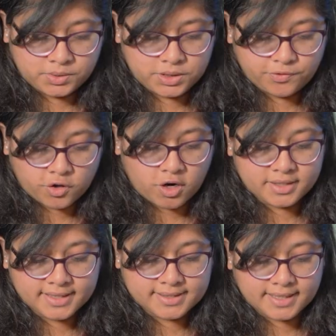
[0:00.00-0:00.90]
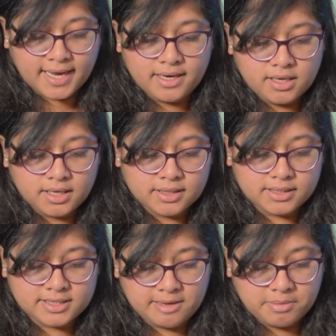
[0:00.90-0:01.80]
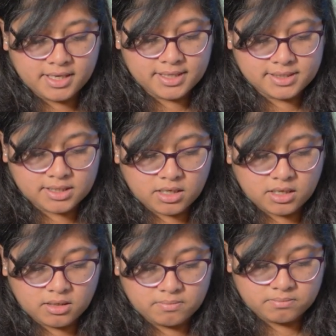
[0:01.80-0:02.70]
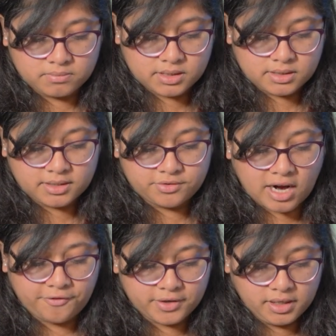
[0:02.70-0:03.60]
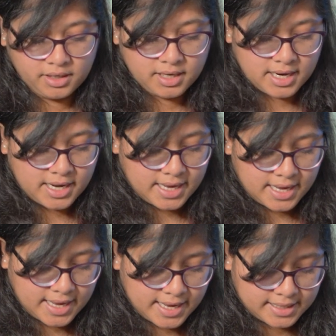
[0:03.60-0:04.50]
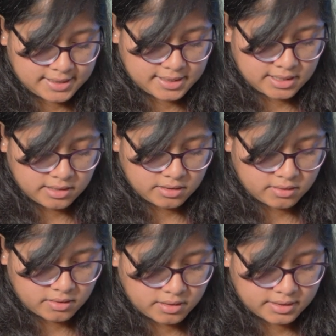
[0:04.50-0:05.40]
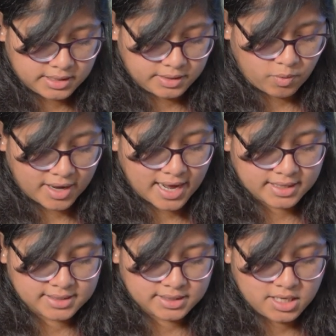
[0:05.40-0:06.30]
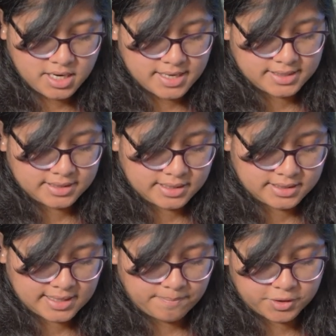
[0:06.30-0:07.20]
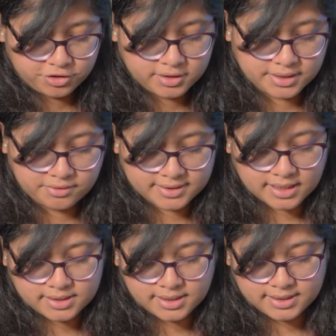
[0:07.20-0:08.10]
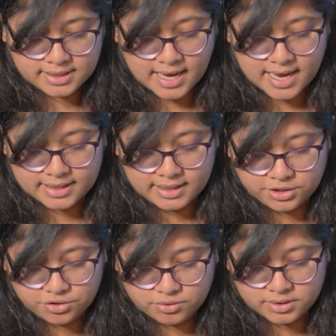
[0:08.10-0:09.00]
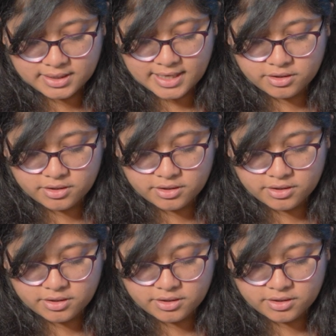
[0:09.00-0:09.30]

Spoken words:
Just for context again, the table is, the graph here is, the y-axis here is temperature in degrees Celsius, and this shows the